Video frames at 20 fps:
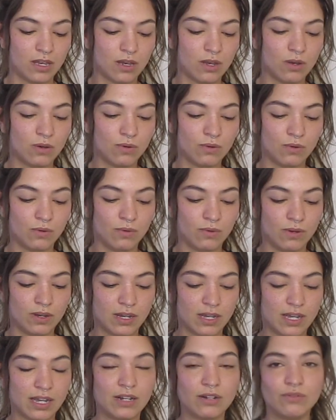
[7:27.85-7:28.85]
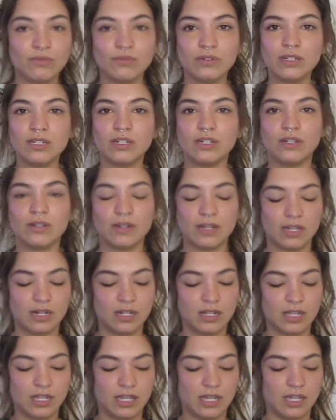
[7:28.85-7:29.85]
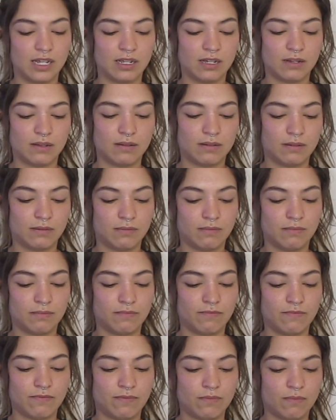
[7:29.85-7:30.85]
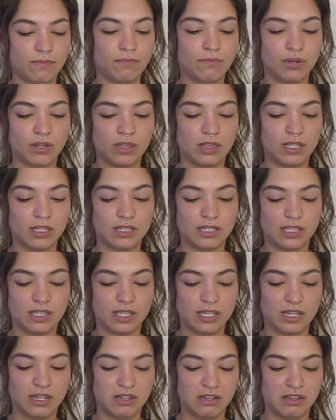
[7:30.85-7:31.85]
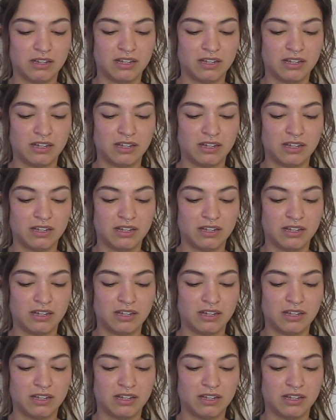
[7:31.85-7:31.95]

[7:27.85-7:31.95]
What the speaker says: Oh, I don't really know how to like put this thing.